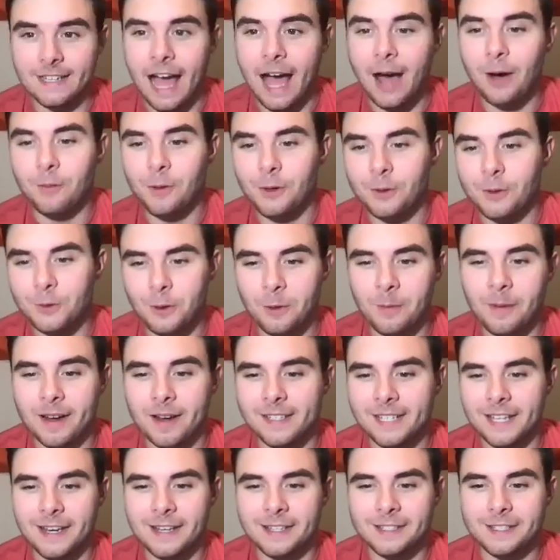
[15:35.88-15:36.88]
I almost wore my
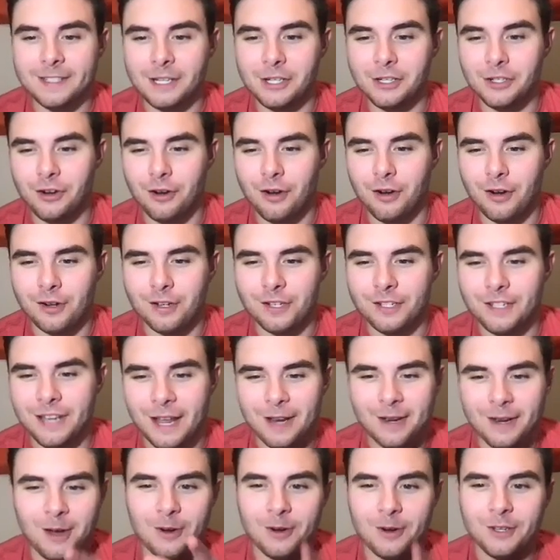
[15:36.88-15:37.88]
Tennessee shirt. I just
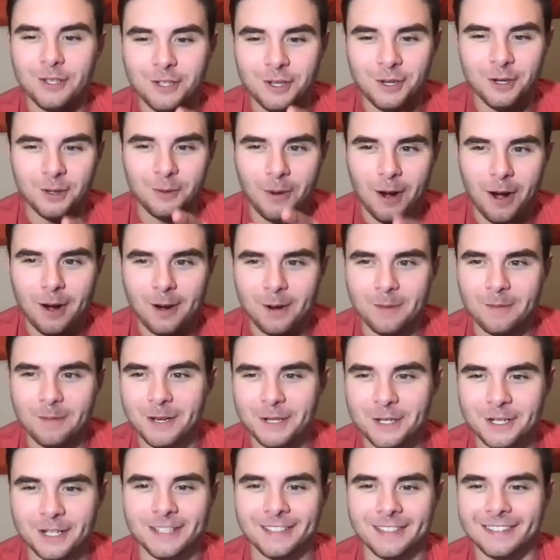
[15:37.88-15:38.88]
now noticed you're wearing a
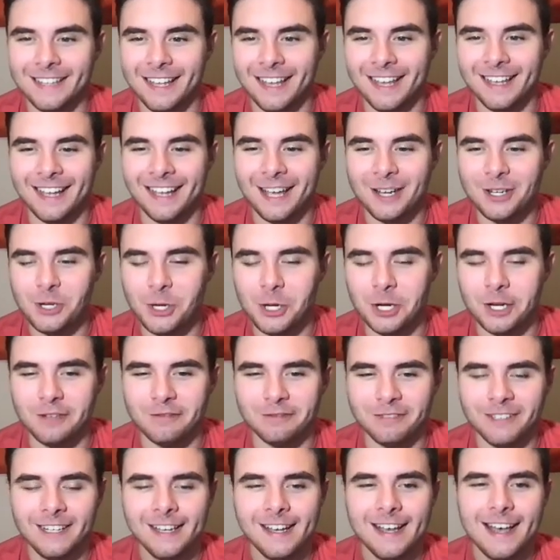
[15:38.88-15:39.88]
Michigan thing. I should
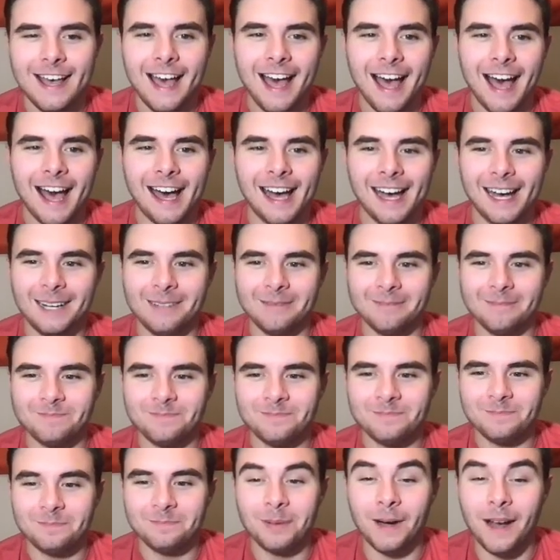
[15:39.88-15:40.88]
have.
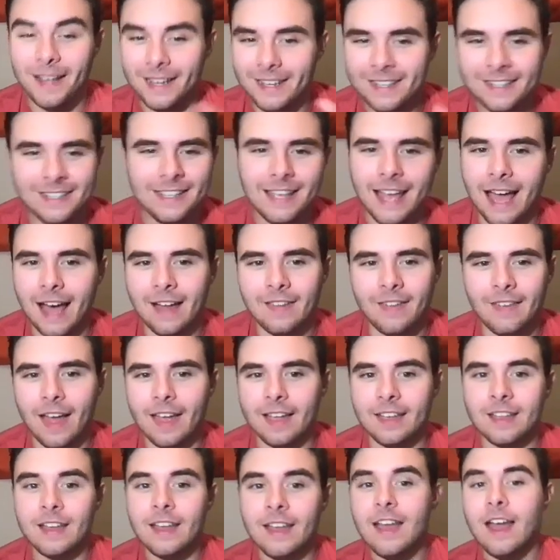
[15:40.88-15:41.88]
But yeah,
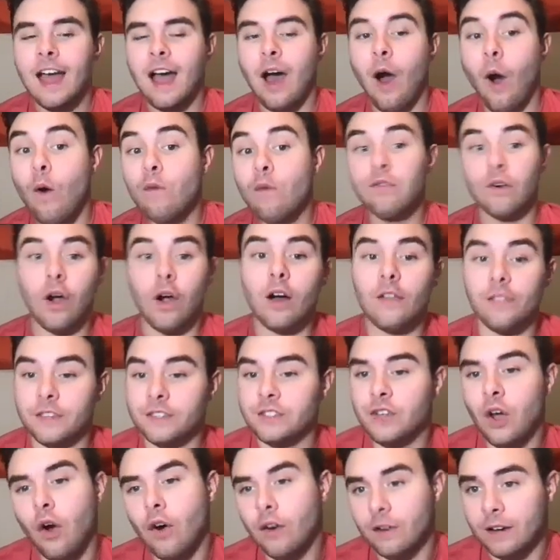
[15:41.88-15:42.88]
like overall,
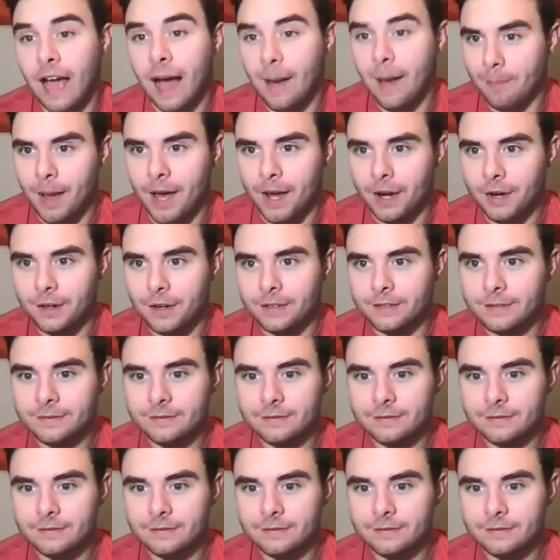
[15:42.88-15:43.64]
this card got better.